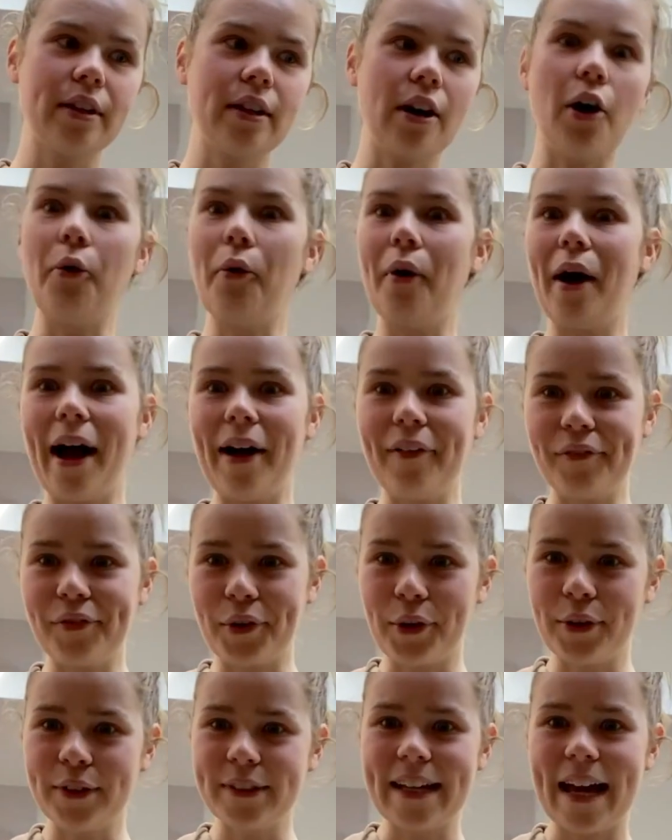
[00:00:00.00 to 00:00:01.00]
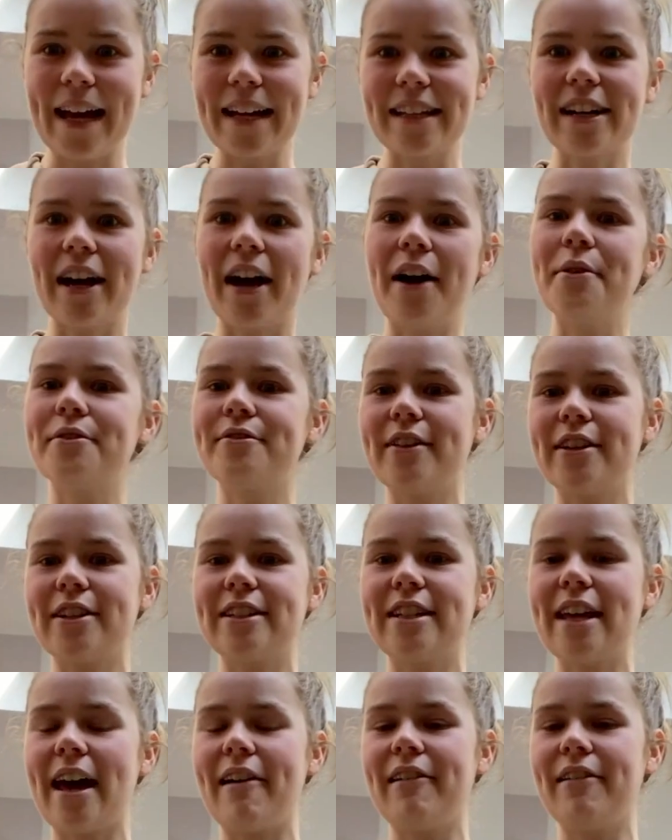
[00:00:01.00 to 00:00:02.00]
Oh, out of context, I was
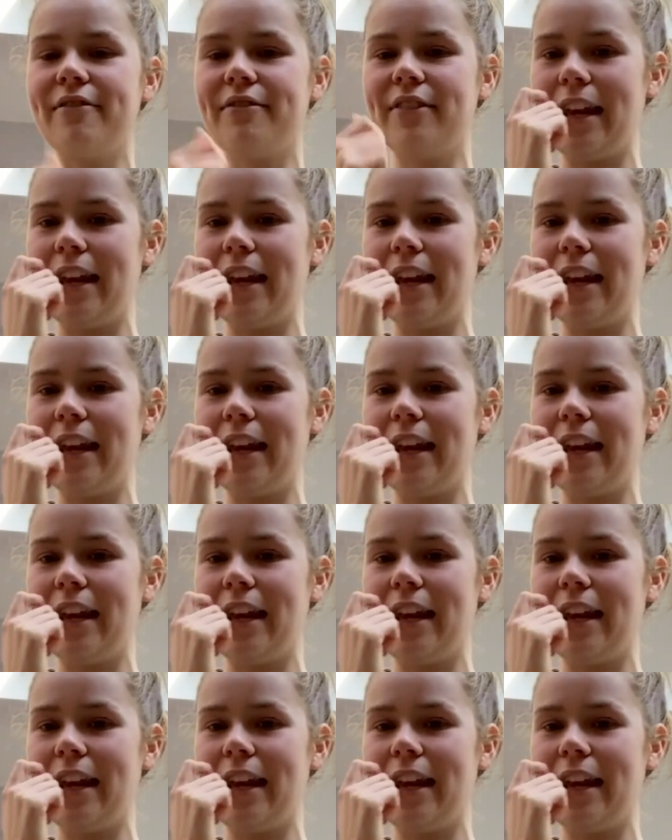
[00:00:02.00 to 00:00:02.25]
vegetarian for